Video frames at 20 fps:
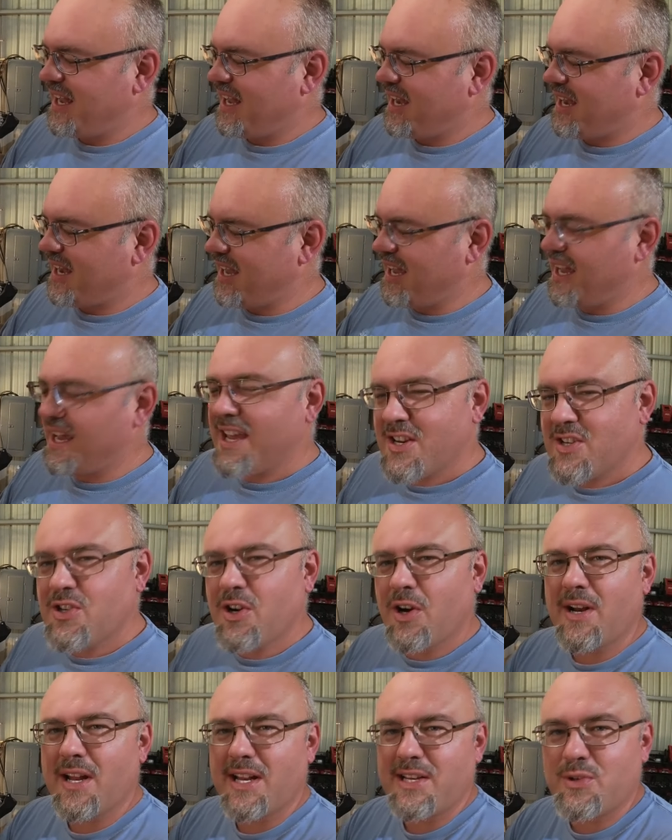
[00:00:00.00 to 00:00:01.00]
it can
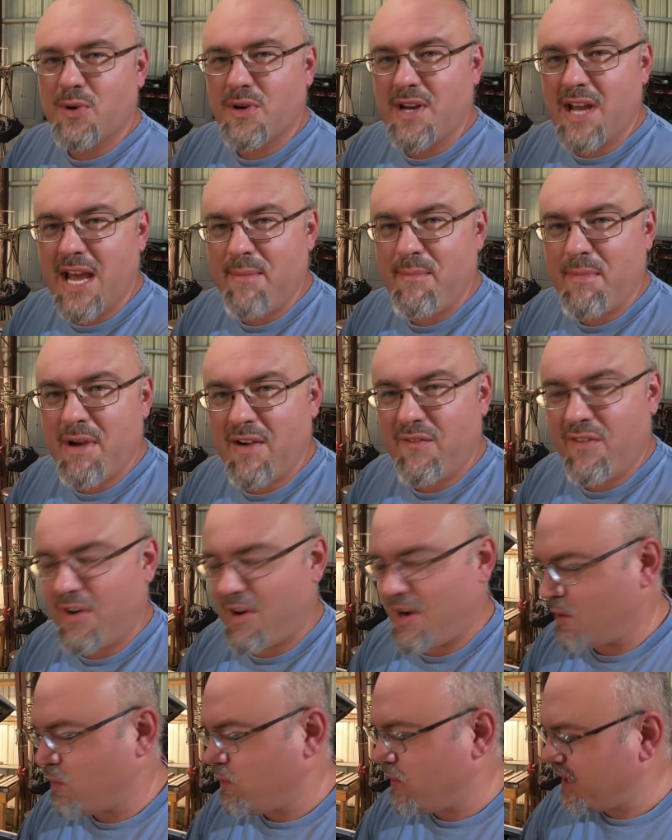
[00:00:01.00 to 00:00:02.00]
turn into a nightmare
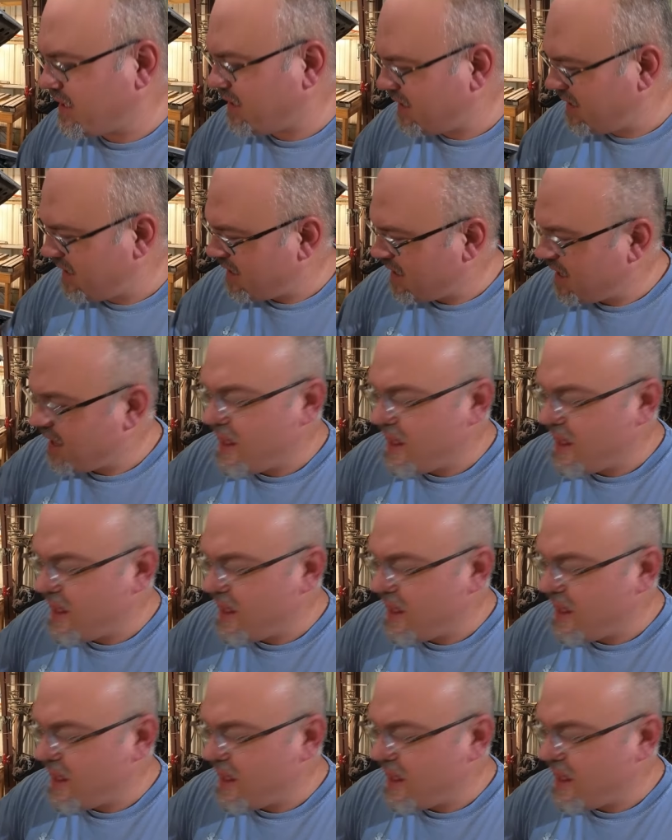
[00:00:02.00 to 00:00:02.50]
very quickly.